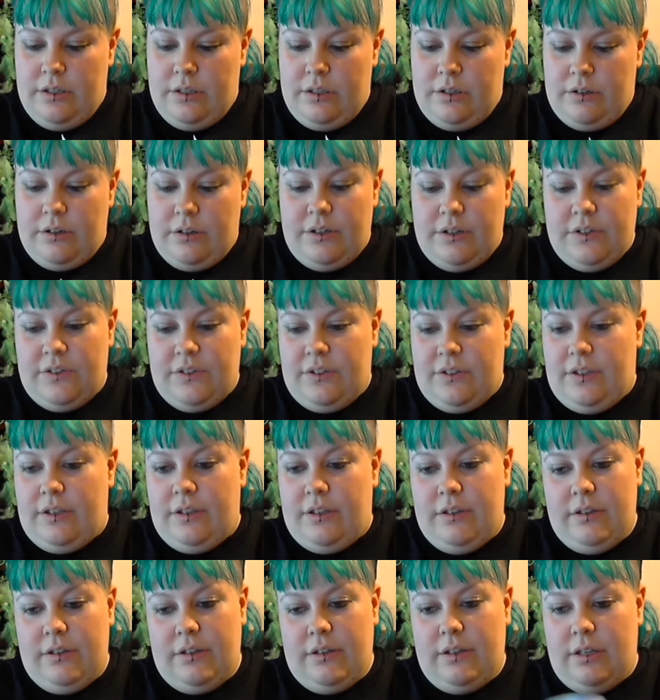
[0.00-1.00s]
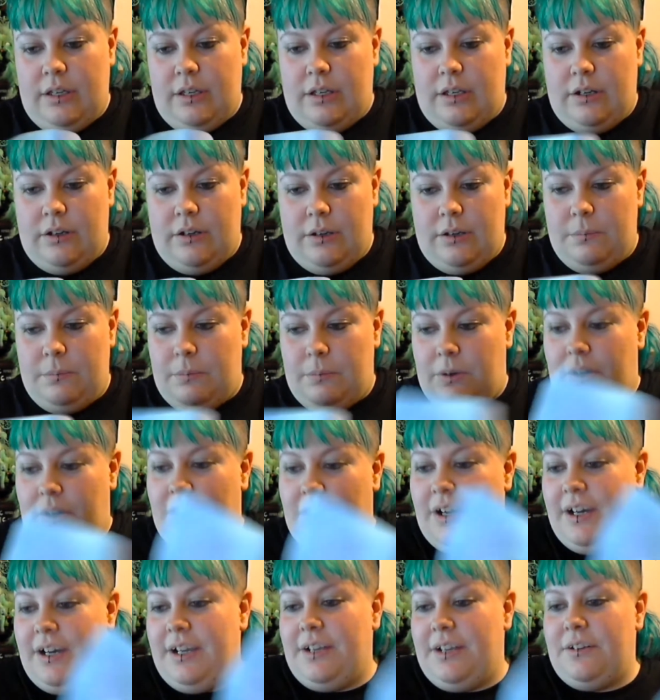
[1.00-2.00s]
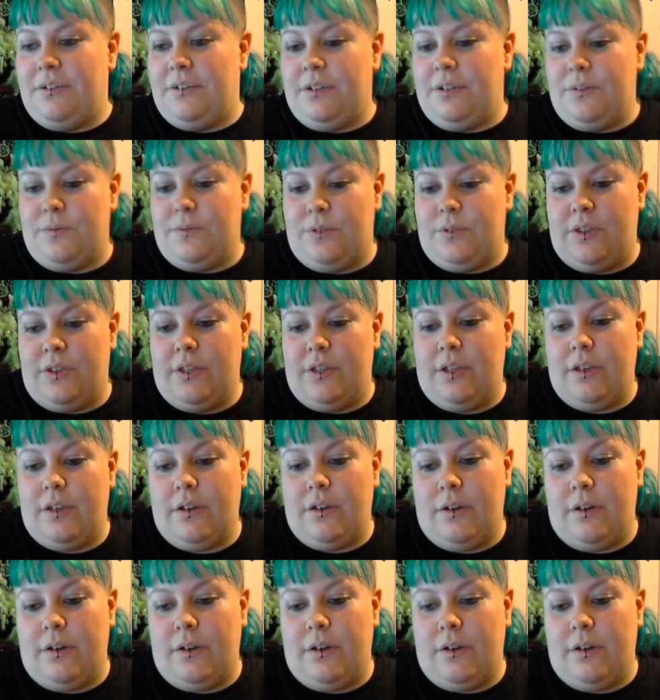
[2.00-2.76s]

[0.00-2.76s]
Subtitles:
crazy, and I'm behind on everything.